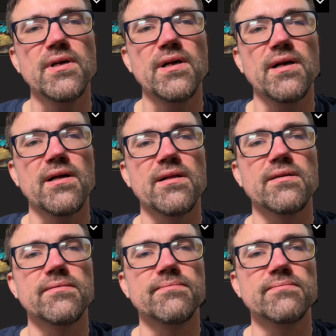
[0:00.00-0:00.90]

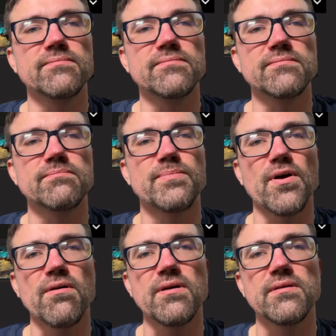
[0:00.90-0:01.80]

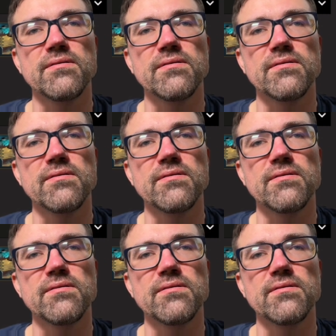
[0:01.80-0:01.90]
prog,